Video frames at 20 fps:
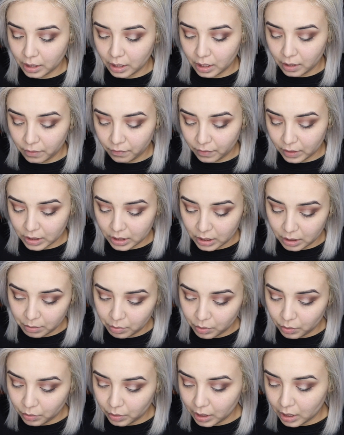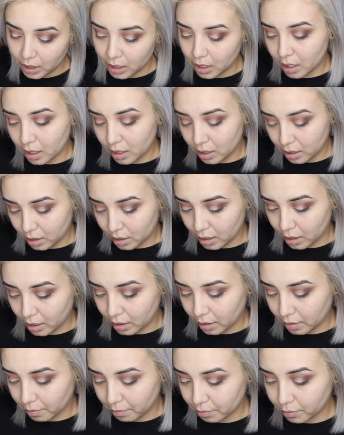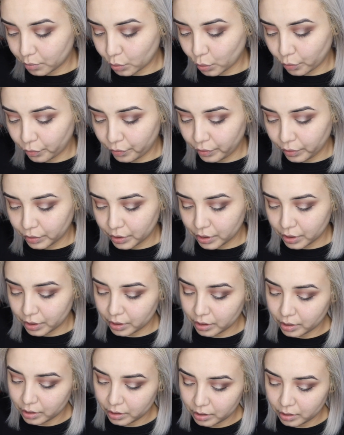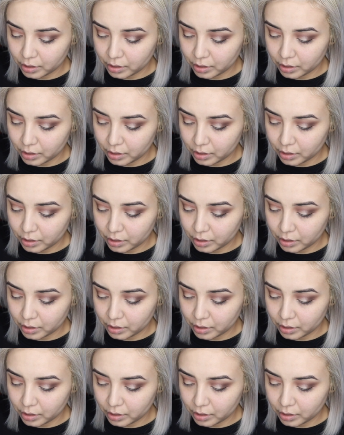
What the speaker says: the Fenty Beauty Pro Filter